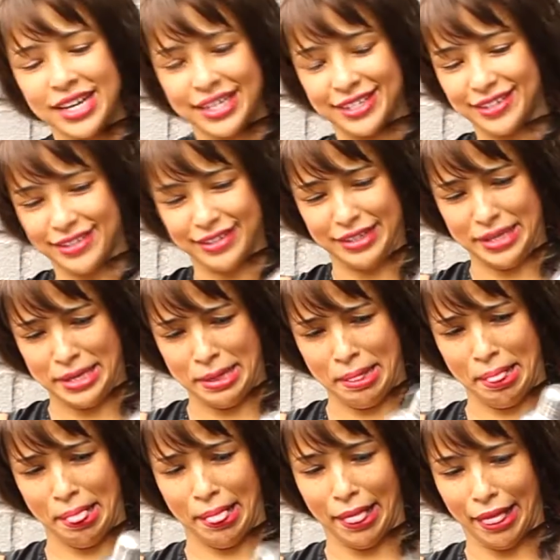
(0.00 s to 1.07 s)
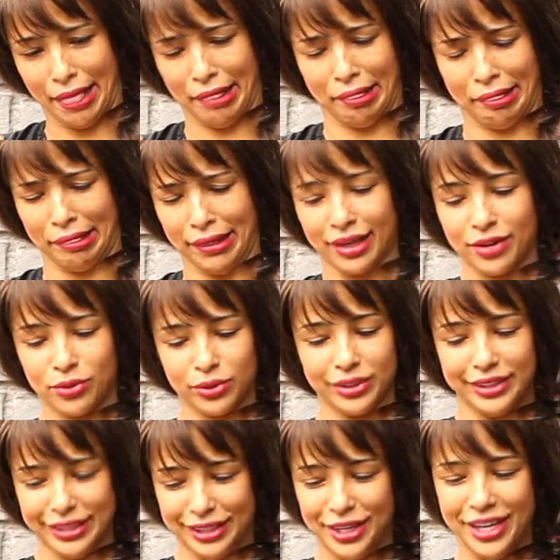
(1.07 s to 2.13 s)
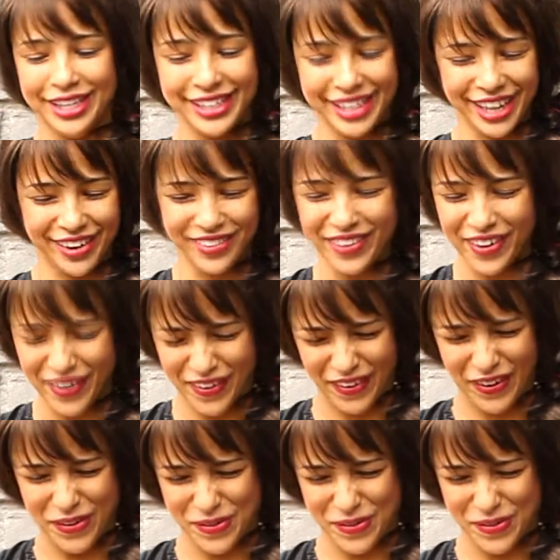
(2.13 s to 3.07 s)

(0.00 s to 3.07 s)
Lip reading: I want it to go off.